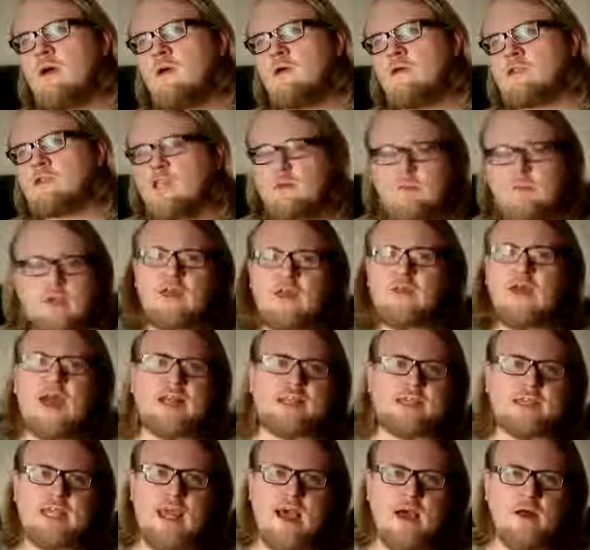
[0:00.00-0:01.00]
Well, to me,
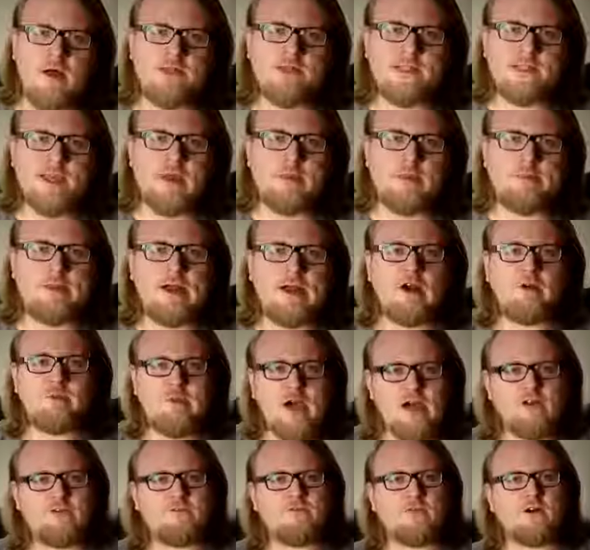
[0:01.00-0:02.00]
that sounds like a better
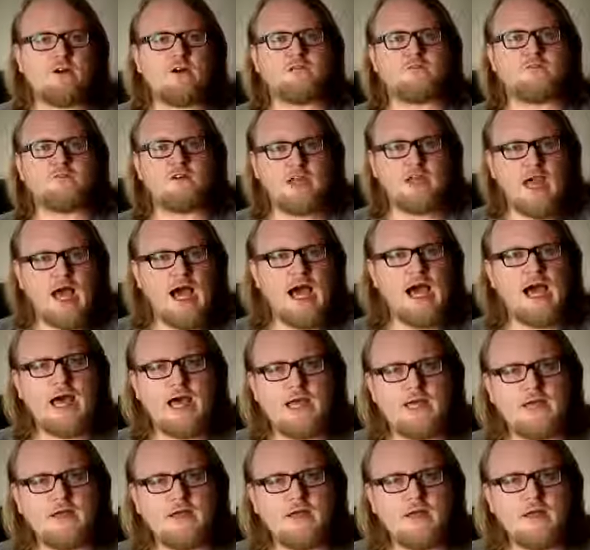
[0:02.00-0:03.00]
metaphor for
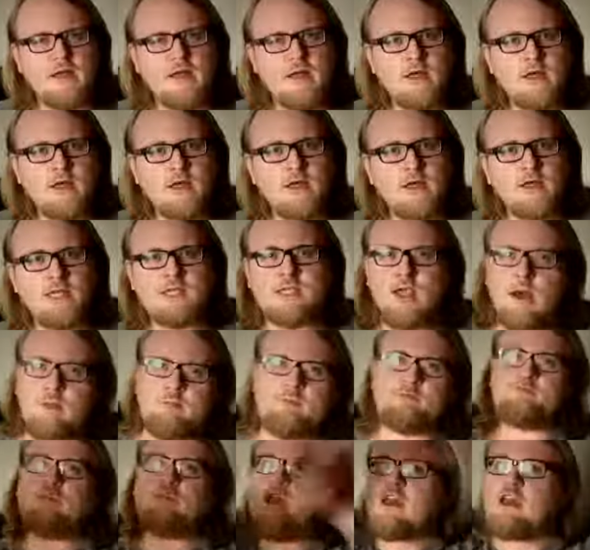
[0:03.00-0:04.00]
God.
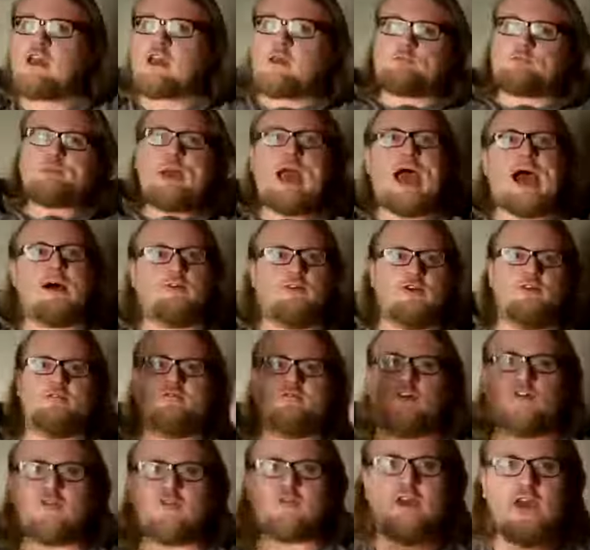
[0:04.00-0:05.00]
Some big,
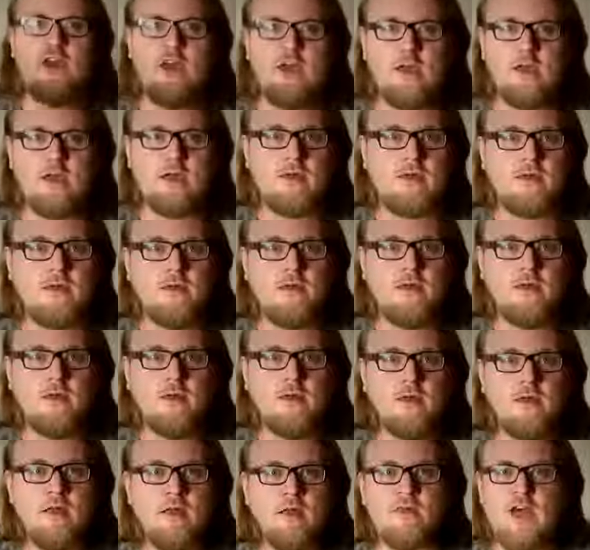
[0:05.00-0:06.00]
powerful thing
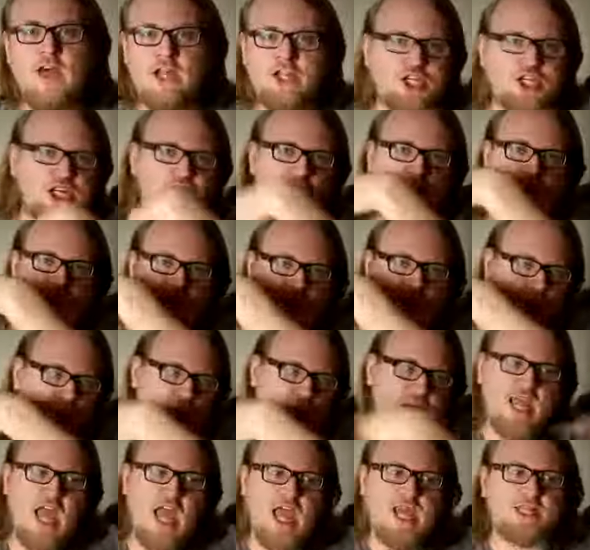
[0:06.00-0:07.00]
that just
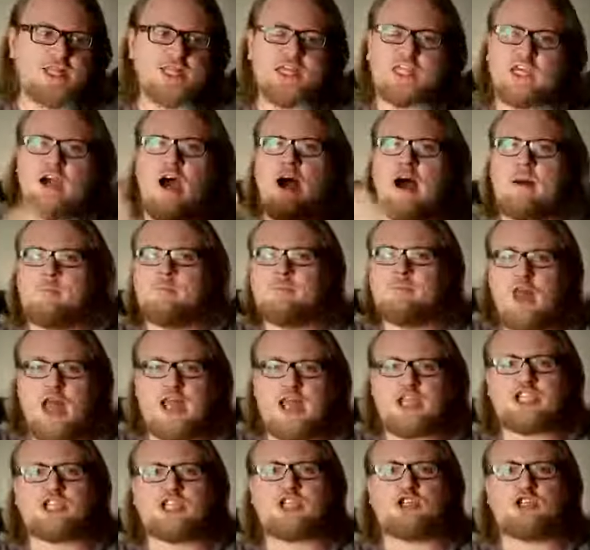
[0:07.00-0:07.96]
creates complex